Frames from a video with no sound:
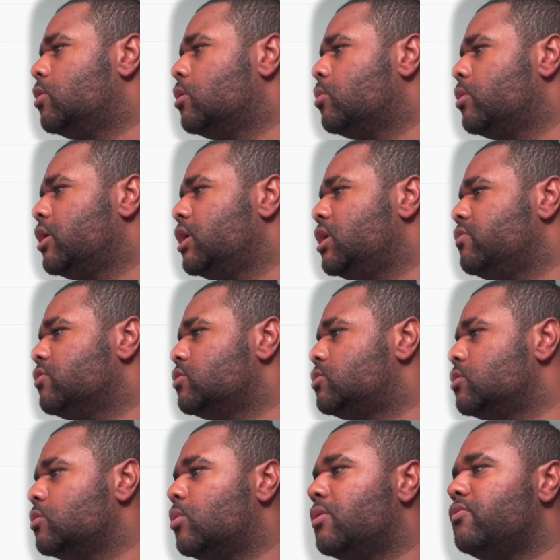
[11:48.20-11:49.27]
got away, Evo
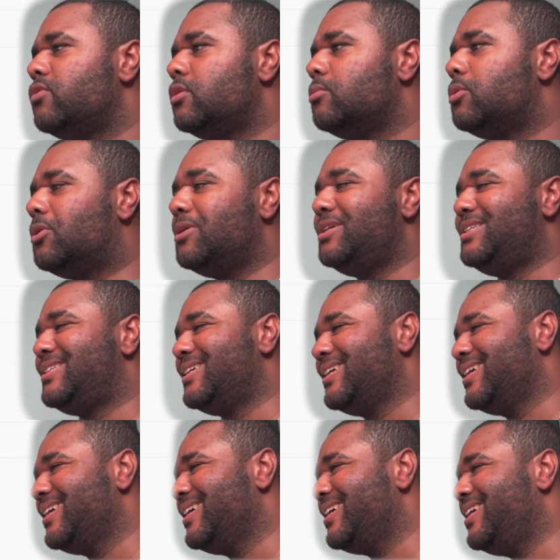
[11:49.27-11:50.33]
took one for the boys.
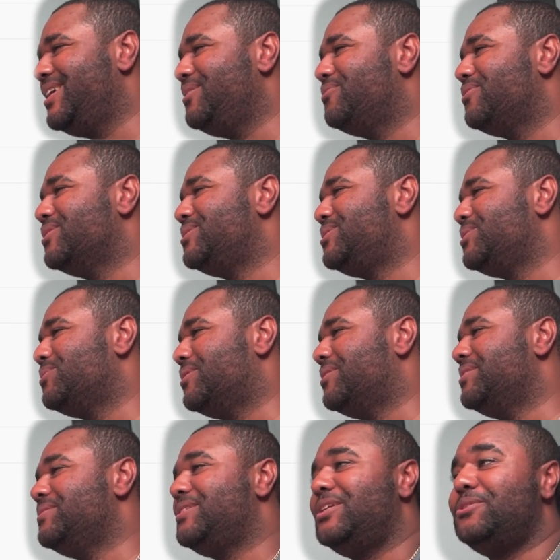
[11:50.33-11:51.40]
Evo took
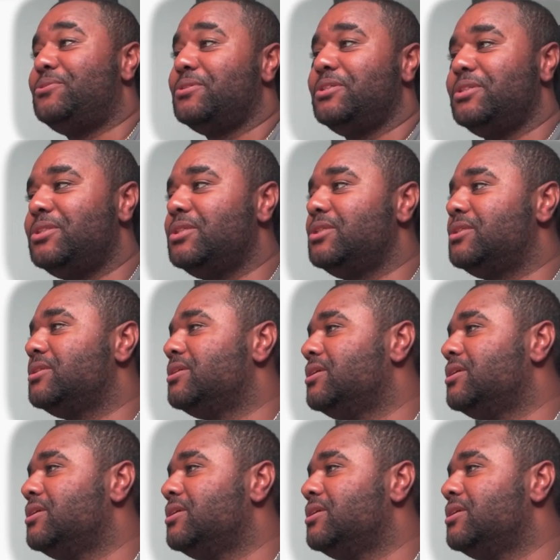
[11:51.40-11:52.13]
one, literally did.